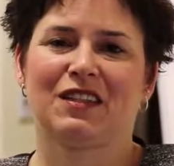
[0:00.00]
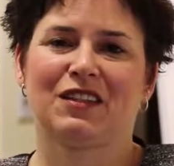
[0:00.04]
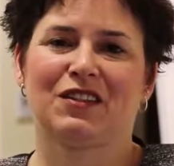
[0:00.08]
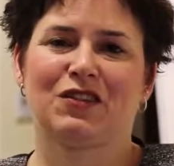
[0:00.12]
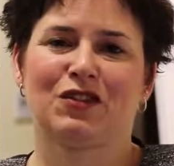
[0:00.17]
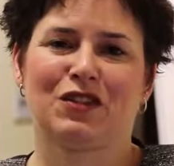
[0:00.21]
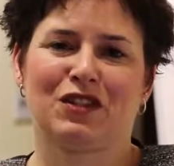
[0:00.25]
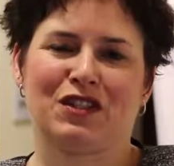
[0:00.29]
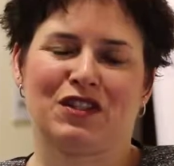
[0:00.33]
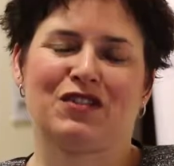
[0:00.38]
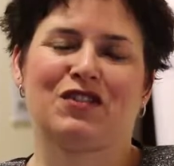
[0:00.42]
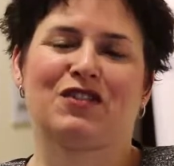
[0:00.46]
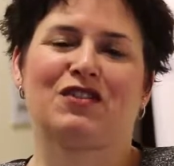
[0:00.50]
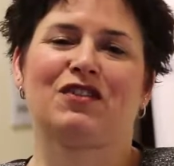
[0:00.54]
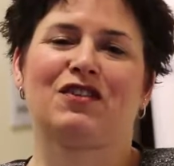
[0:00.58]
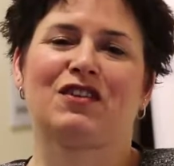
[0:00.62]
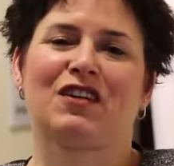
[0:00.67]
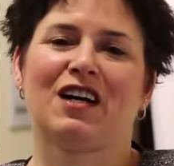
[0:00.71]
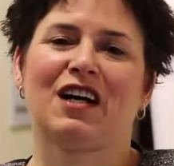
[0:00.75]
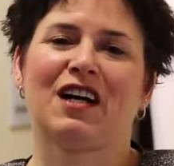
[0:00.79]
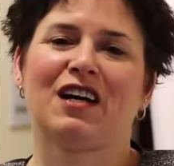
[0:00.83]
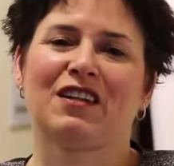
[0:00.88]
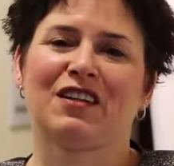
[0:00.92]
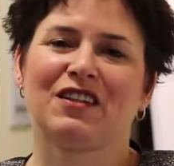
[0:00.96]
traditional
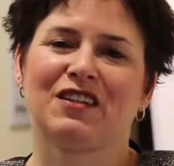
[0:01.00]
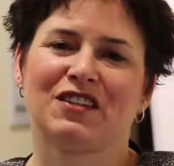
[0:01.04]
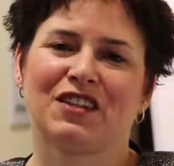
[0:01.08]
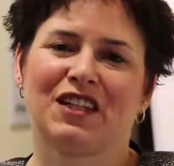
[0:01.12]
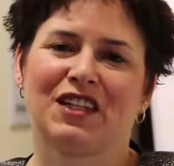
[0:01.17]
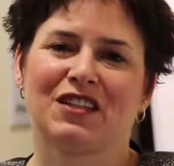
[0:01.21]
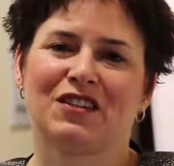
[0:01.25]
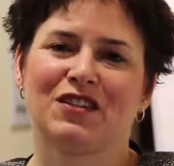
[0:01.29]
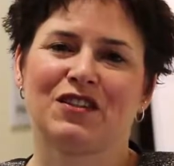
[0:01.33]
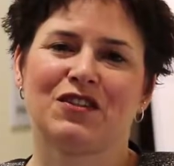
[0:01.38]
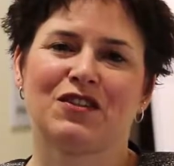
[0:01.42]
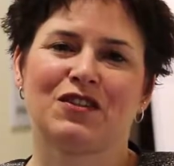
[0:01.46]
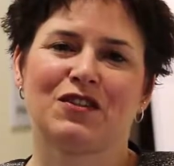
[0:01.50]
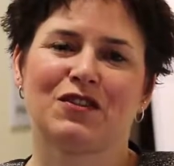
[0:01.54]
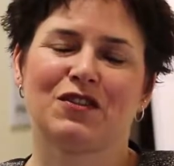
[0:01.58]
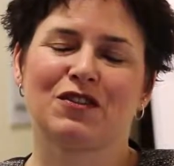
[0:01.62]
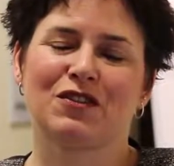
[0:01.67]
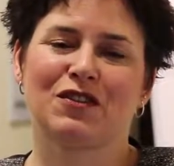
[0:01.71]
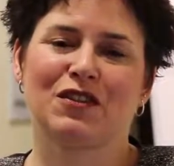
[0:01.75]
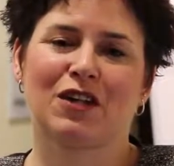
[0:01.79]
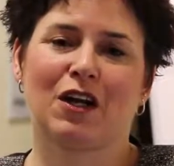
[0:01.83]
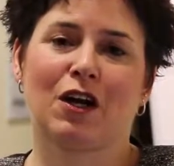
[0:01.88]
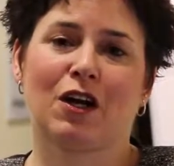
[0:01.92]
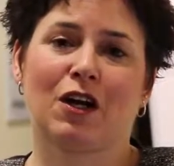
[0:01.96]
college-age
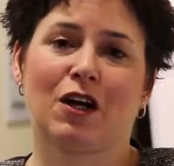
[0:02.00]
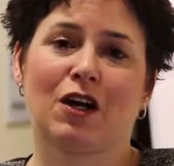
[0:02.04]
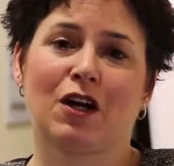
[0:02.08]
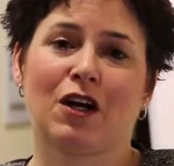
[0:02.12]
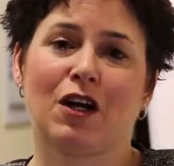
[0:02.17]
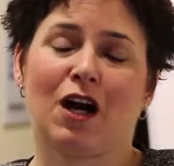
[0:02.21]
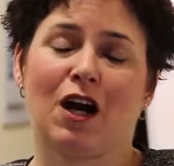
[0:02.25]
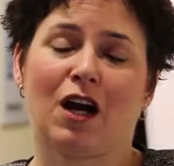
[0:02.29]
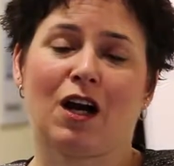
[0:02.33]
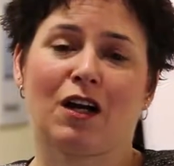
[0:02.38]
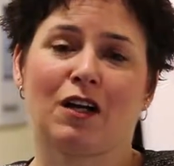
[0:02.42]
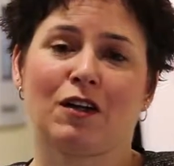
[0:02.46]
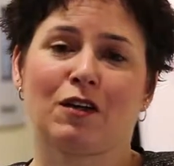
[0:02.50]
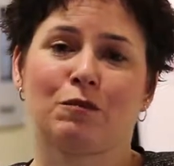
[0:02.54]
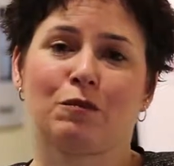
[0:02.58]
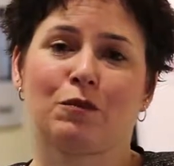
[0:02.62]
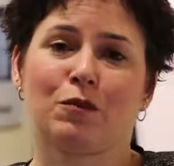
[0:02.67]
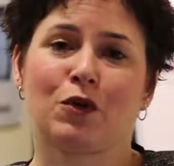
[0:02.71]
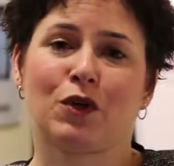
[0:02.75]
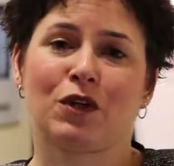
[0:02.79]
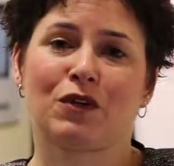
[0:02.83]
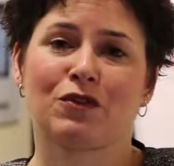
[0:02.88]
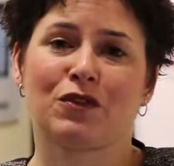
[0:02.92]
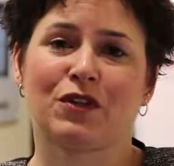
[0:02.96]
students. Our
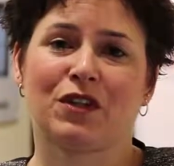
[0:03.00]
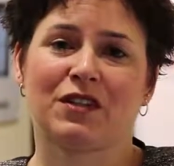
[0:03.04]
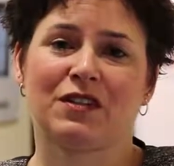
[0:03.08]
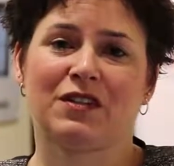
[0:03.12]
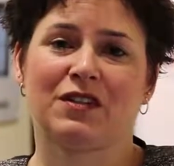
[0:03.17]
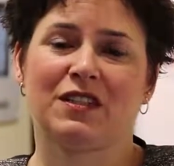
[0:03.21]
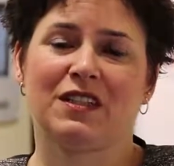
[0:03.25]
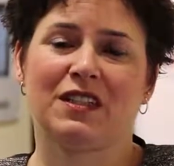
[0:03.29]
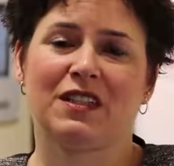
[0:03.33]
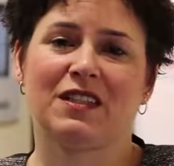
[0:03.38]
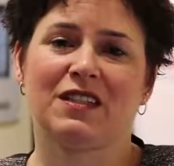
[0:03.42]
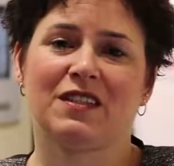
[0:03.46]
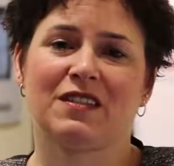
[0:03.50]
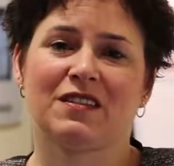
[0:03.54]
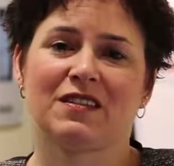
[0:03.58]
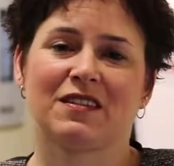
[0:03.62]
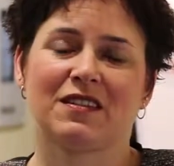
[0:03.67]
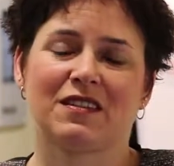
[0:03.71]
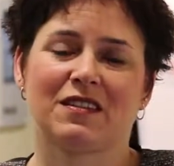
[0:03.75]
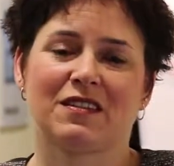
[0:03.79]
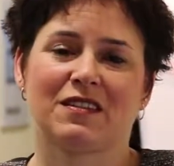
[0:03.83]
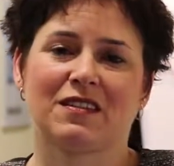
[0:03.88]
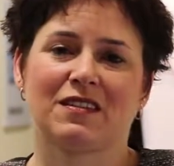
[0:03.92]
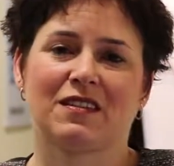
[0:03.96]
Board of Trustees
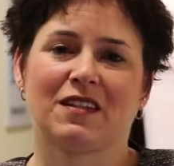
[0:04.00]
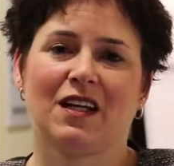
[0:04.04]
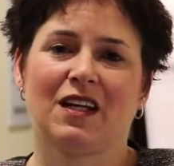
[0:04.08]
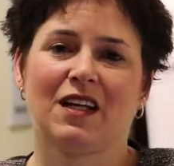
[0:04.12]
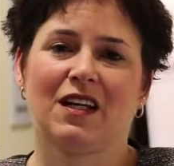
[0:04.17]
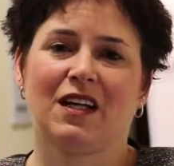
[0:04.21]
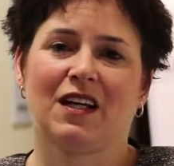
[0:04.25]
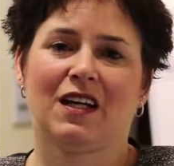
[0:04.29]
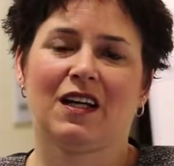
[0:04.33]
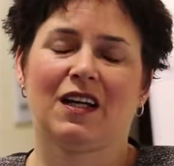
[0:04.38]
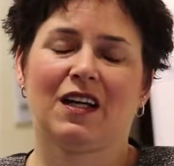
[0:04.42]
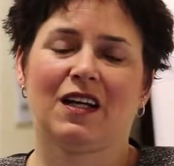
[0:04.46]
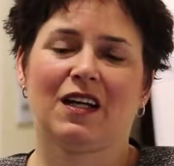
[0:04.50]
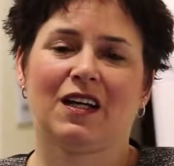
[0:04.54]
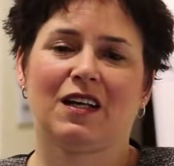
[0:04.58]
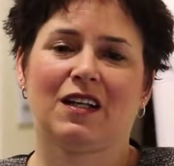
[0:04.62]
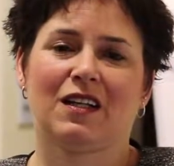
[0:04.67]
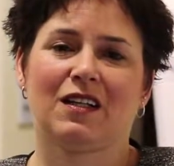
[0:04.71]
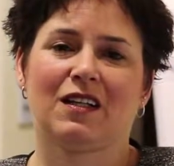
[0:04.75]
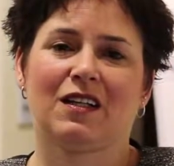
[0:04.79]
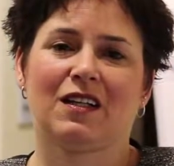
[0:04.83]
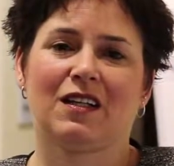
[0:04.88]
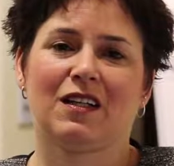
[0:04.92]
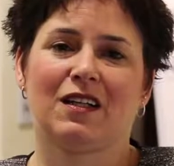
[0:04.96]
is
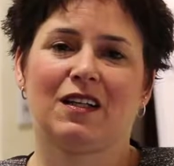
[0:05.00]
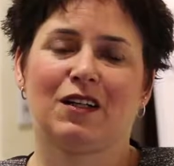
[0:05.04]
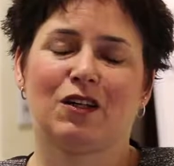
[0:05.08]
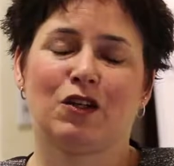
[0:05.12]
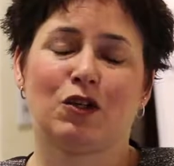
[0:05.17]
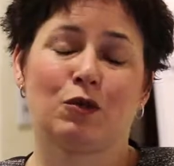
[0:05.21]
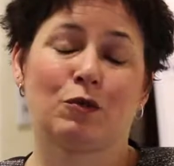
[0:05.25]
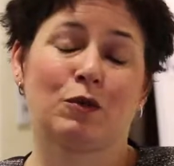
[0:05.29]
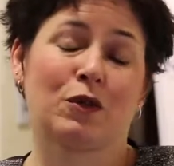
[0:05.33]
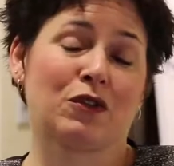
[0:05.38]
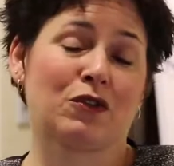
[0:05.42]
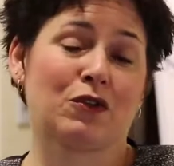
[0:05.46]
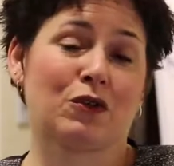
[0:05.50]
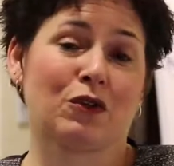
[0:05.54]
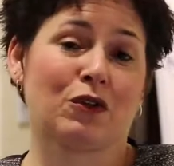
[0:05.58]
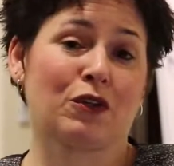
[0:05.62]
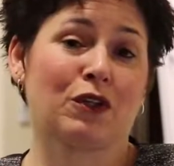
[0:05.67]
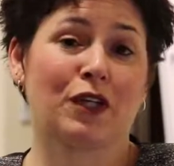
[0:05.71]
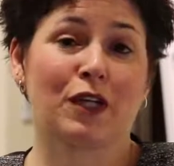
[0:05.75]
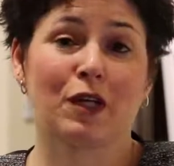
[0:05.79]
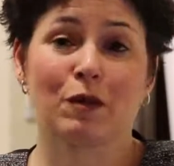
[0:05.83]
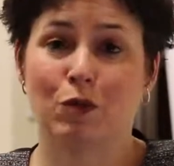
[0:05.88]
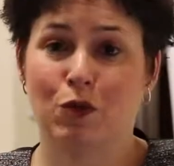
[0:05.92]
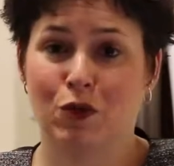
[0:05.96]

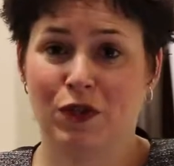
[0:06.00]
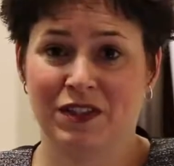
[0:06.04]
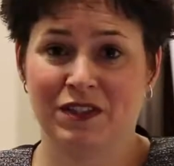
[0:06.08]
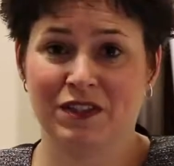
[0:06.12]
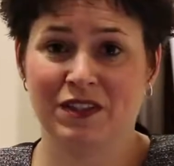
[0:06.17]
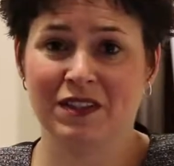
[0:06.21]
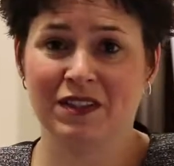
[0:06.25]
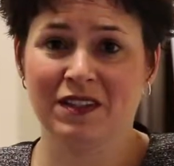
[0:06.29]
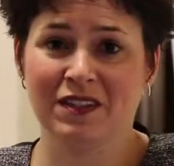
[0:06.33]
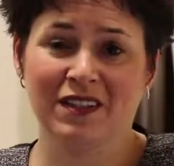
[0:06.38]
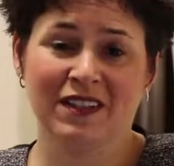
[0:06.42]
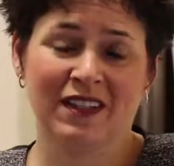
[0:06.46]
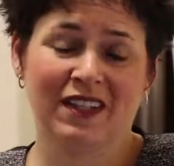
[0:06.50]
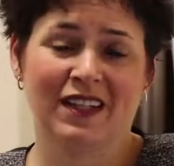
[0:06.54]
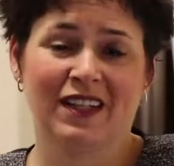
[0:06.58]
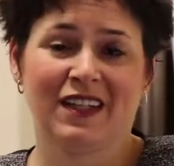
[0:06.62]
gubernatorially appointed.